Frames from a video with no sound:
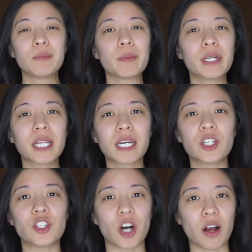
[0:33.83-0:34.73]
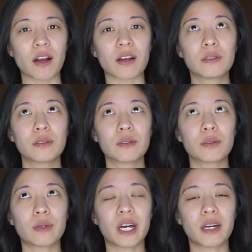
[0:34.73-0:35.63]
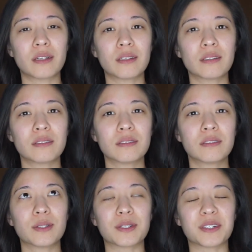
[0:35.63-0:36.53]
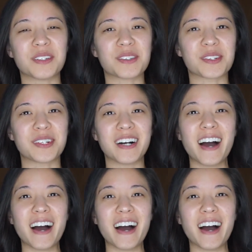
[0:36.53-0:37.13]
Maybe like a dark red or neutral.